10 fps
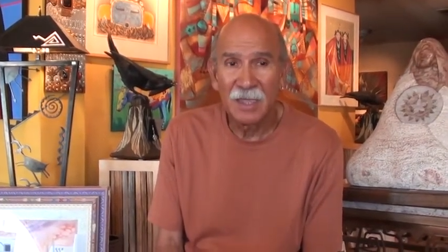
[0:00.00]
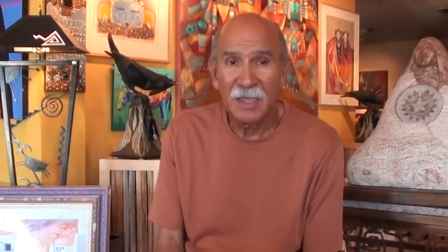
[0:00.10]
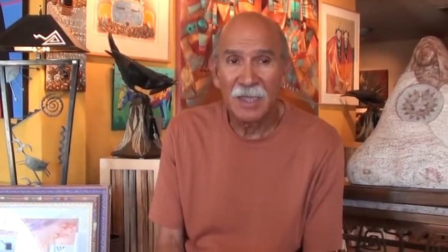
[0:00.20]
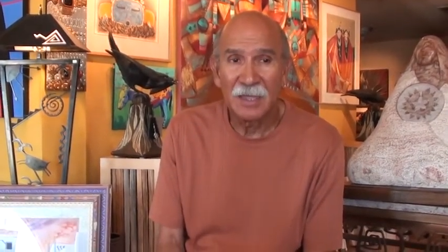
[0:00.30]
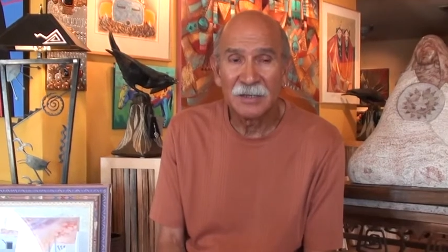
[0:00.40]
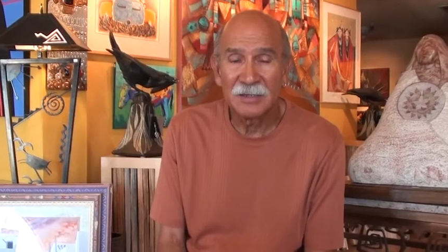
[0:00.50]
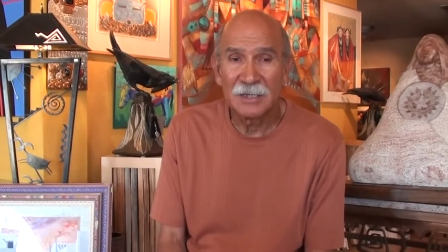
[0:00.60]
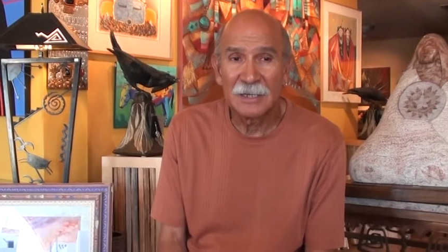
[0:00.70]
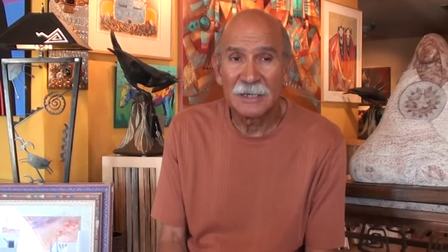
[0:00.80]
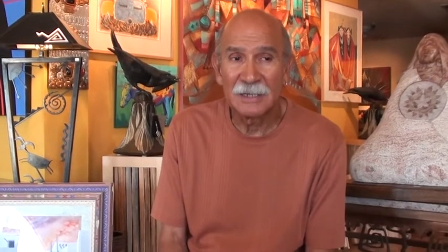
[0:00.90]

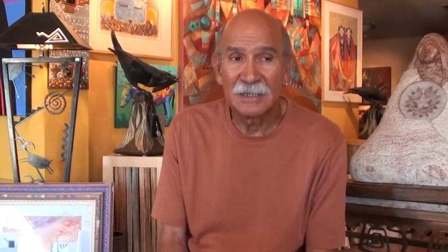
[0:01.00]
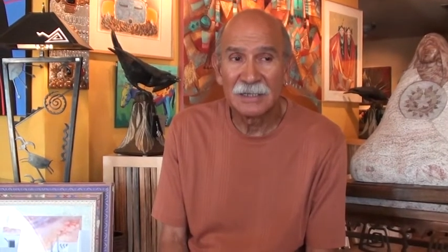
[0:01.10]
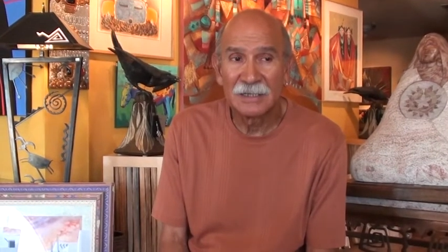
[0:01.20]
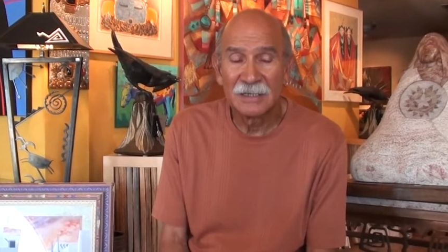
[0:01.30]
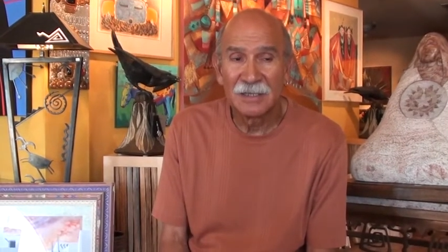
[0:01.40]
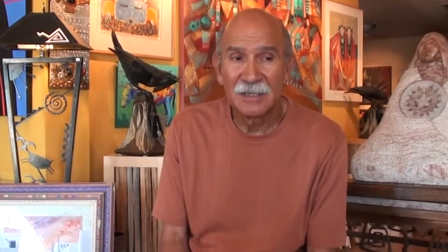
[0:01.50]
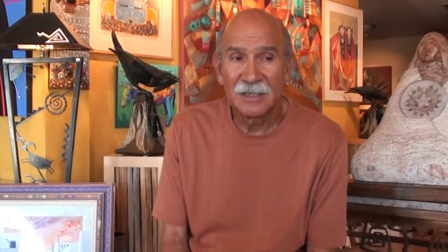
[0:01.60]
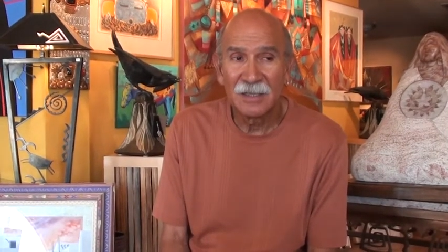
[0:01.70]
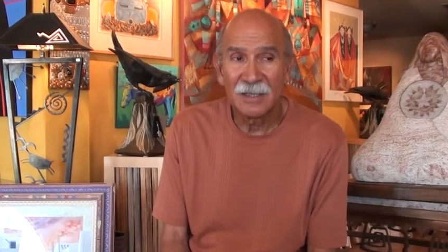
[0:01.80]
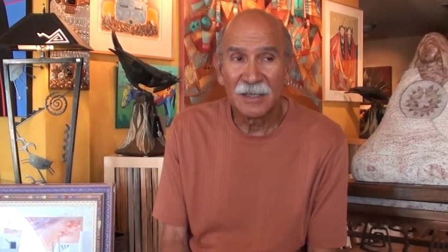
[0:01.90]

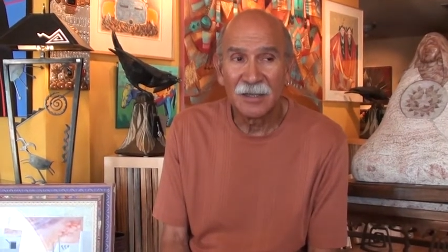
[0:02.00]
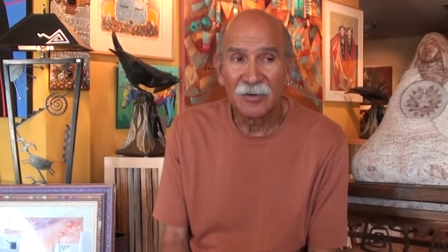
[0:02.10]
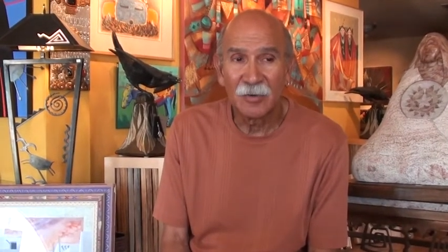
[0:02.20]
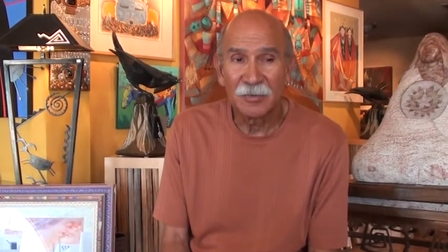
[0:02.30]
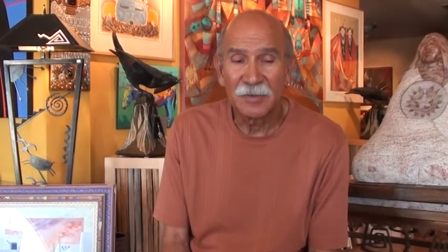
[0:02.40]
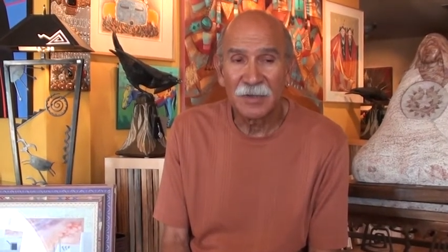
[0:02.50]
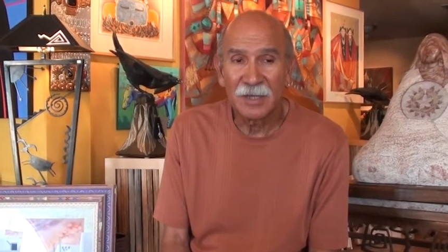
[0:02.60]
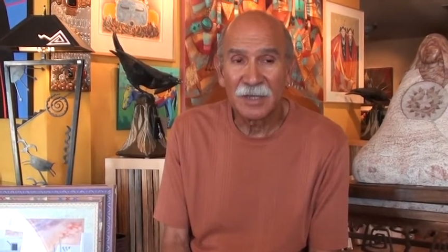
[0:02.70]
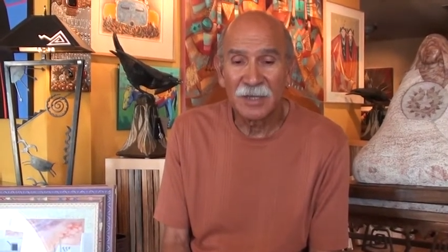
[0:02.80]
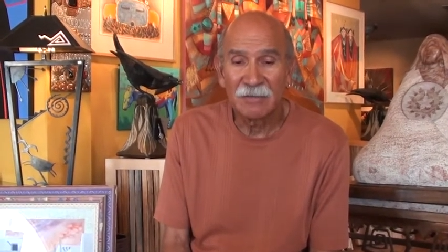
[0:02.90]
and hope that
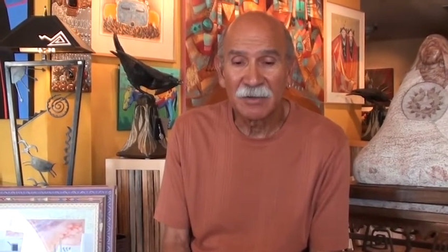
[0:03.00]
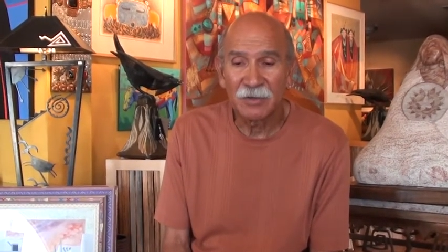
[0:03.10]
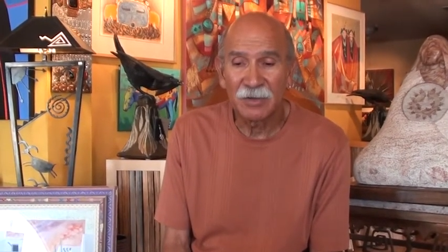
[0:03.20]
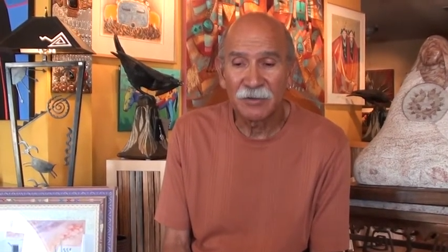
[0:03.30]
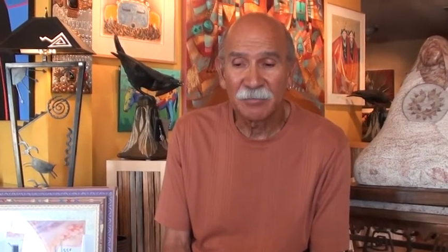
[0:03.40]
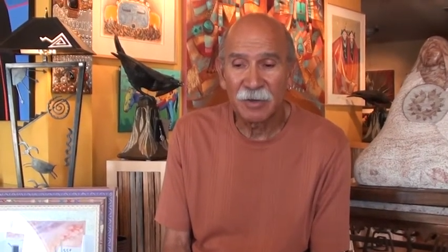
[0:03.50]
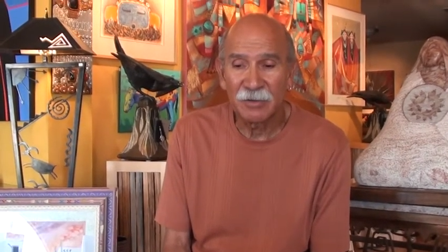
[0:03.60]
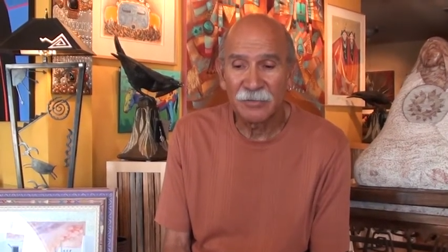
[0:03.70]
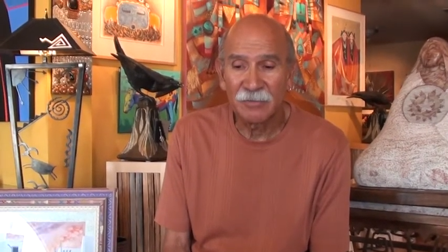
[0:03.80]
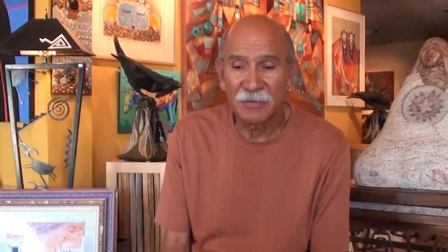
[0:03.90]
they have a good
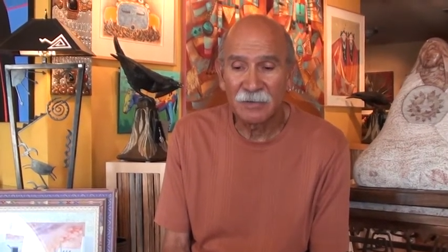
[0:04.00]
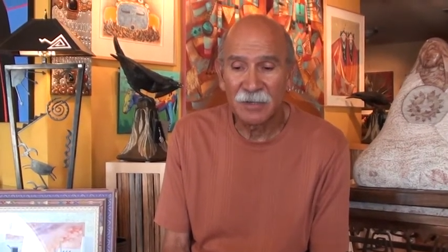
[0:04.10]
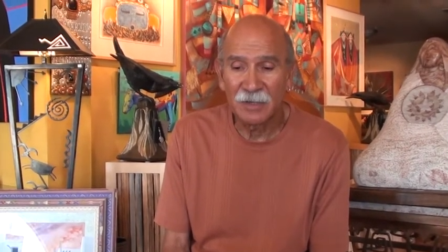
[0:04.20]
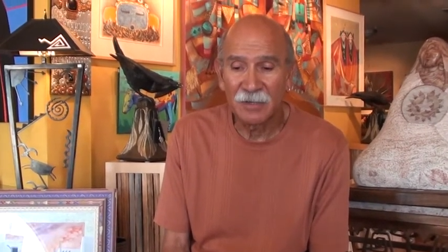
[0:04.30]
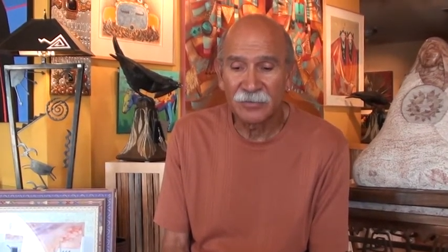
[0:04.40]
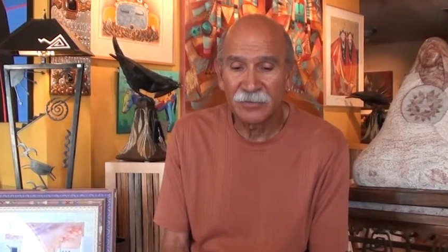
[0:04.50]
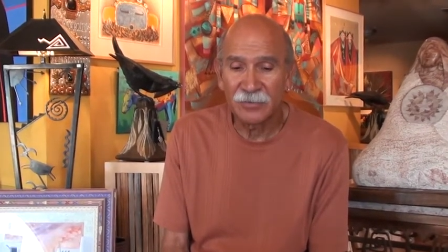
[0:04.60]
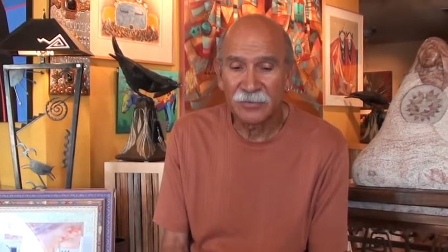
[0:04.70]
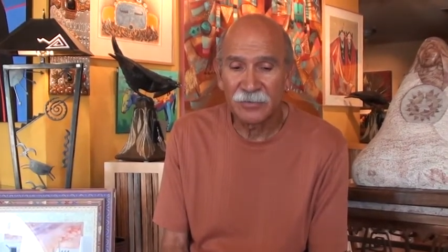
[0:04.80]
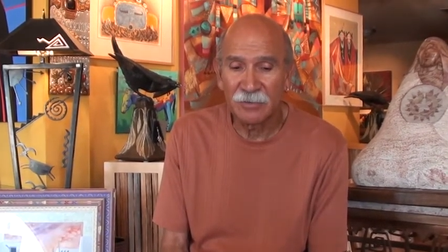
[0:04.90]
experience, if nothing else,
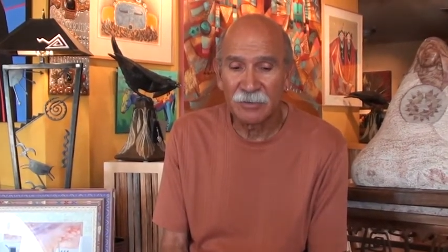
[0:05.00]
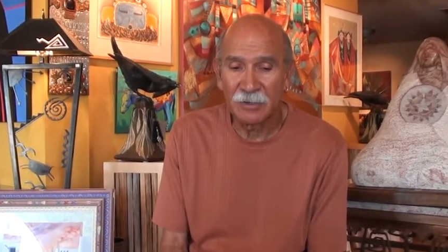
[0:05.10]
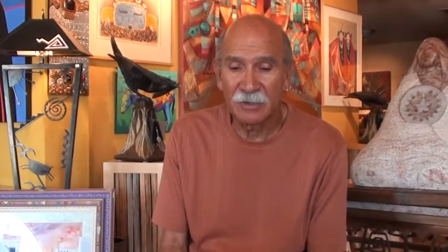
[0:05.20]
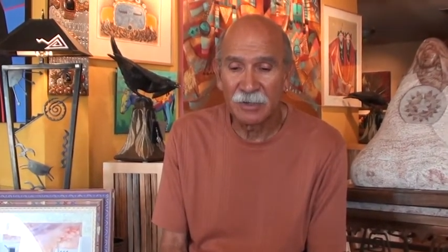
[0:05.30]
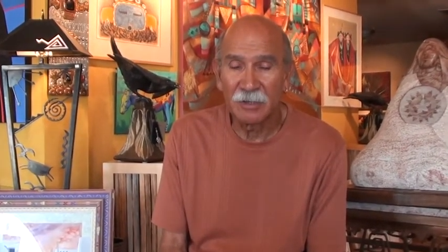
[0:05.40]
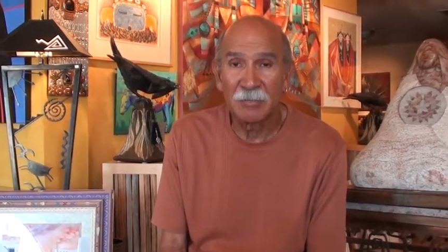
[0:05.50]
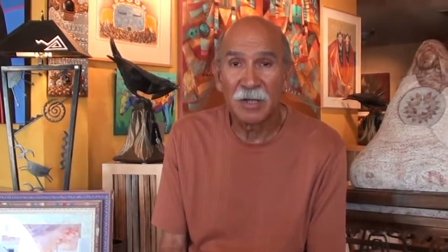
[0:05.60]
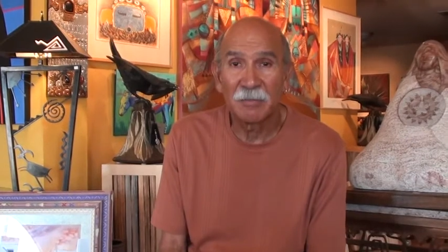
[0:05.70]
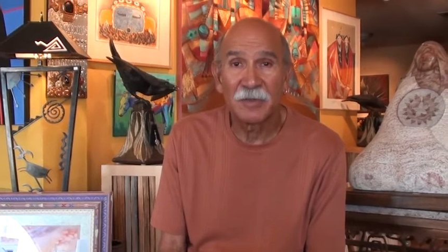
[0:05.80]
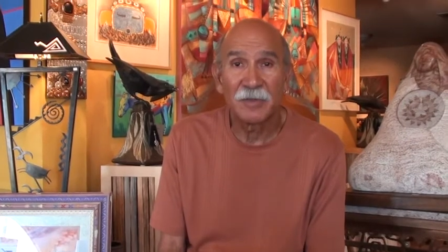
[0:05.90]
just to learn a little bit
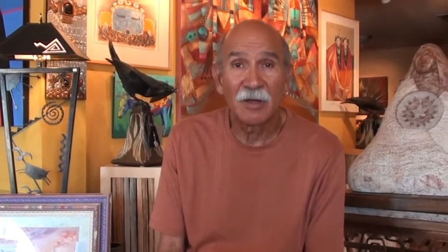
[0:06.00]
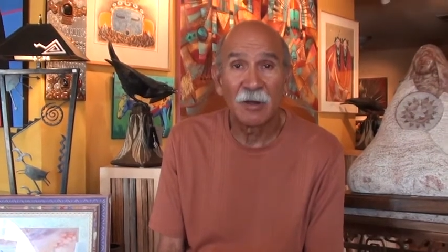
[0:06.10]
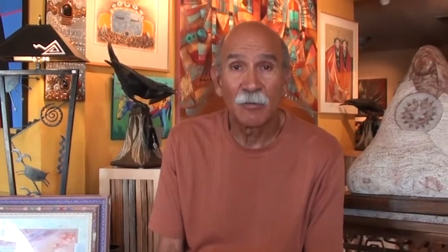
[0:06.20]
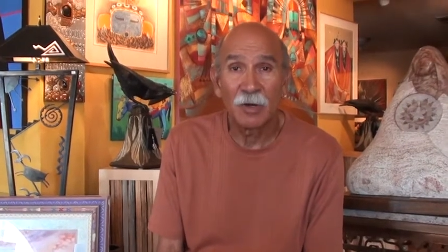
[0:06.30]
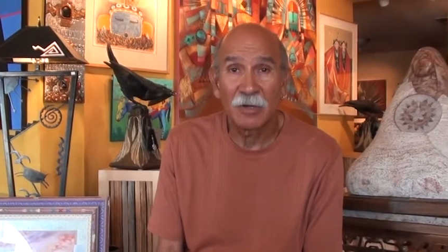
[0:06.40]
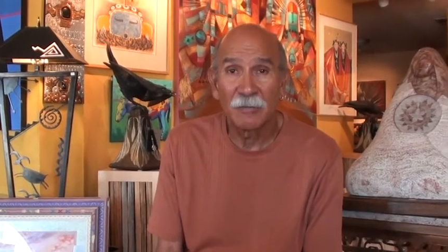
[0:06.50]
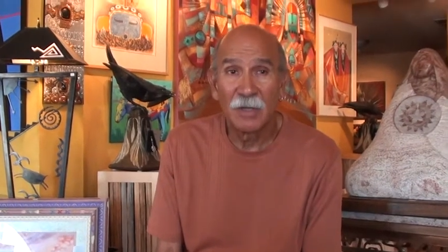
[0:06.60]
about the artwork,